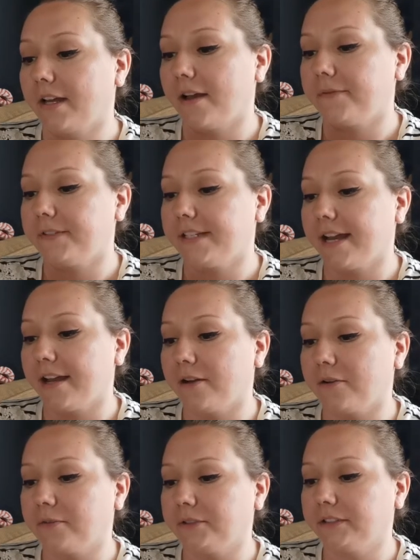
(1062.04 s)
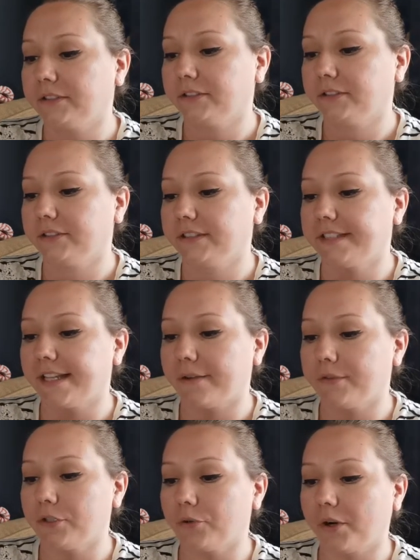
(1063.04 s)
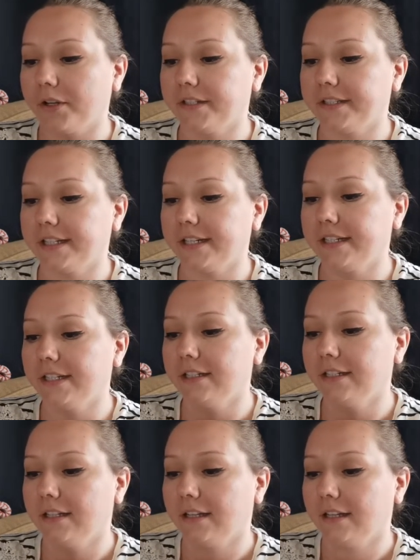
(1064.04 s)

cuff down set of tutorials that I did.